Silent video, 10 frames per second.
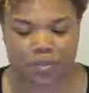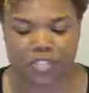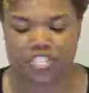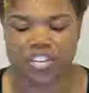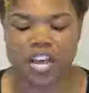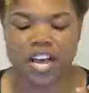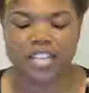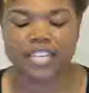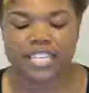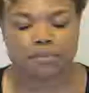which
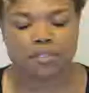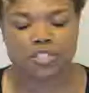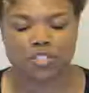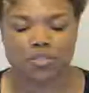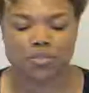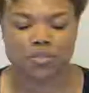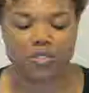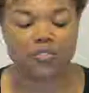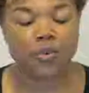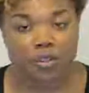leads me to
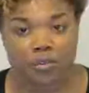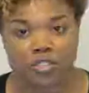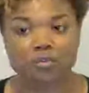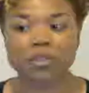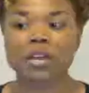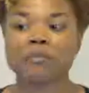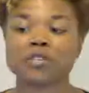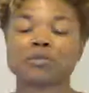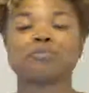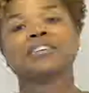the fourth regional plan,
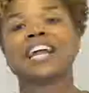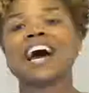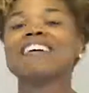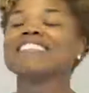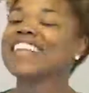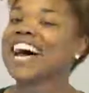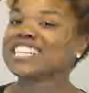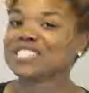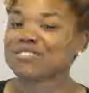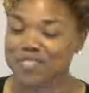which we put out
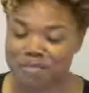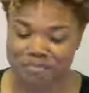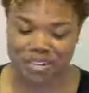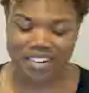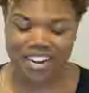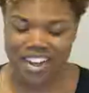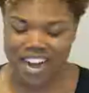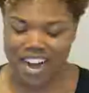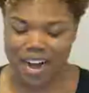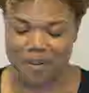last November.
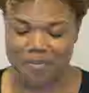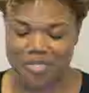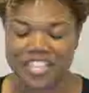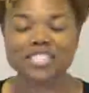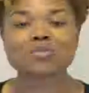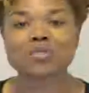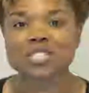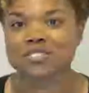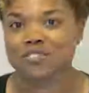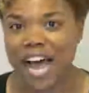This
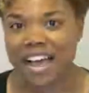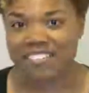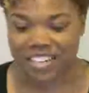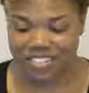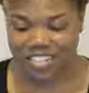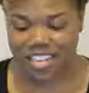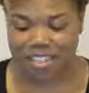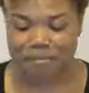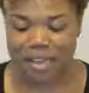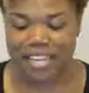was 5 years in
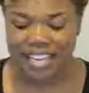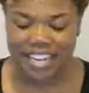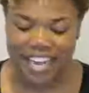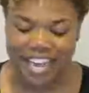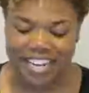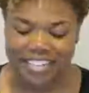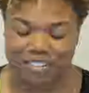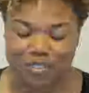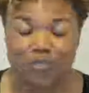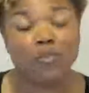the making,
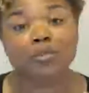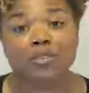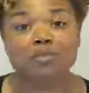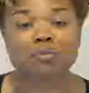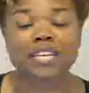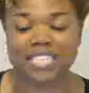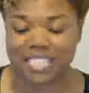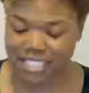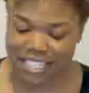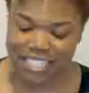and the fourth regional plan
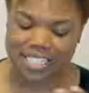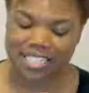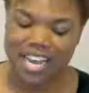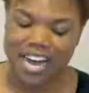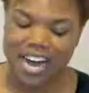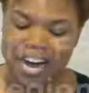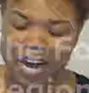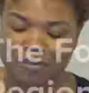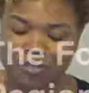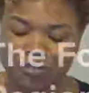seeks
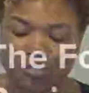to